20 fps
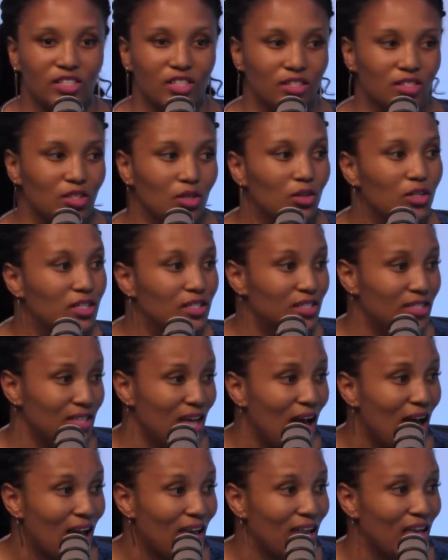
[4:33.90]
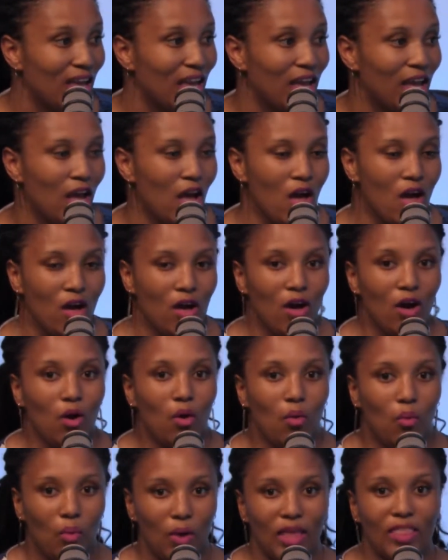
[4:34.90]
So deciding
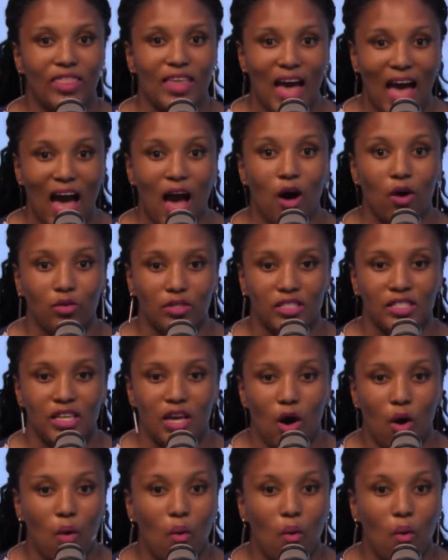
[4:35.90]
without